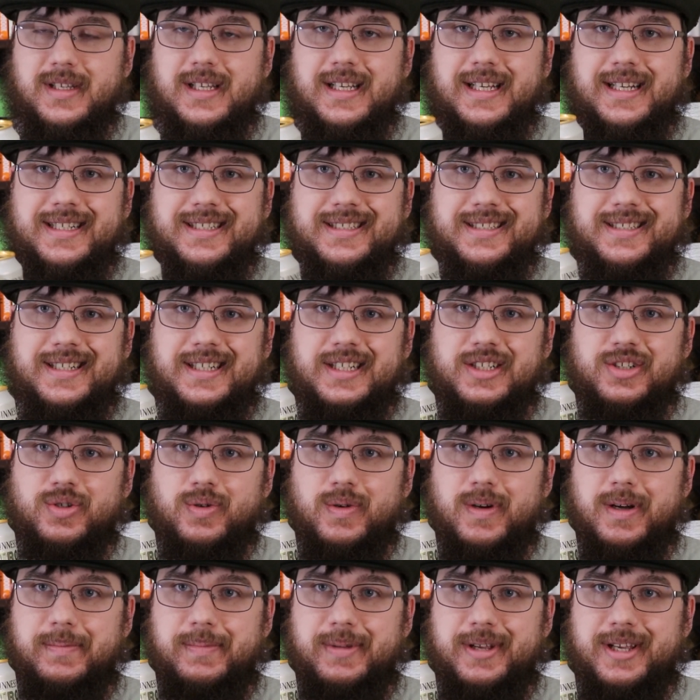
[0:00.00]
Guinness
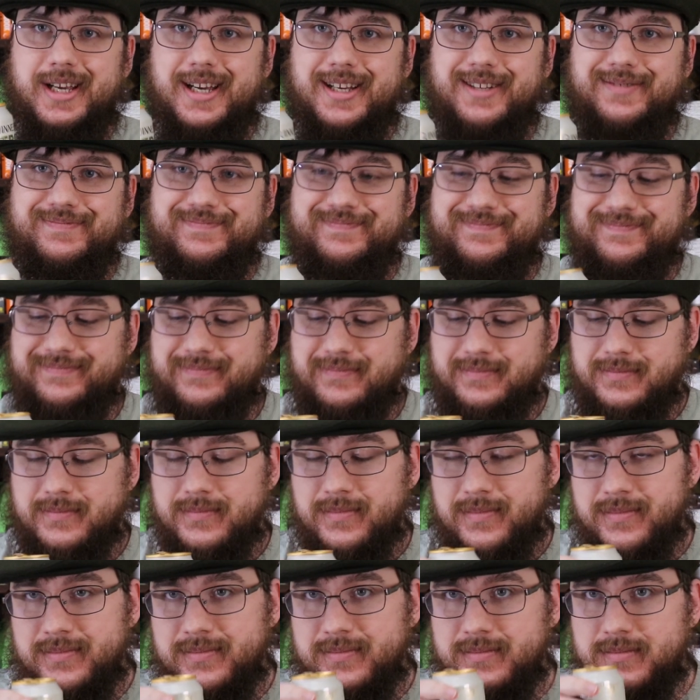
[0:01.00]
Nitro I P A.
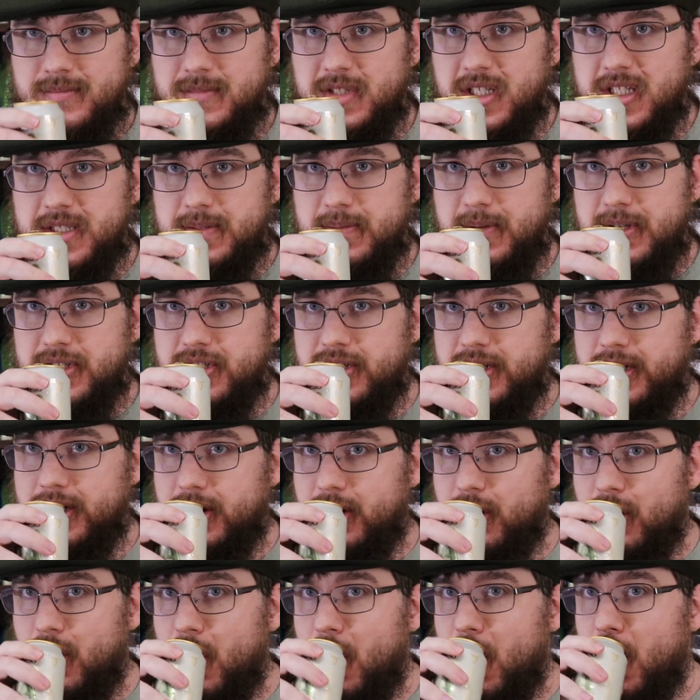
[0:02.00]
Not sponsored
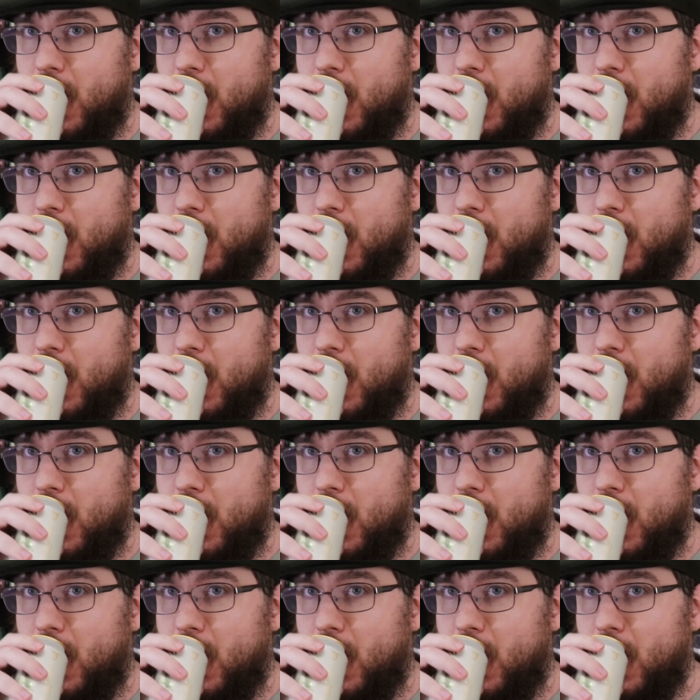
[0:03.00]
either.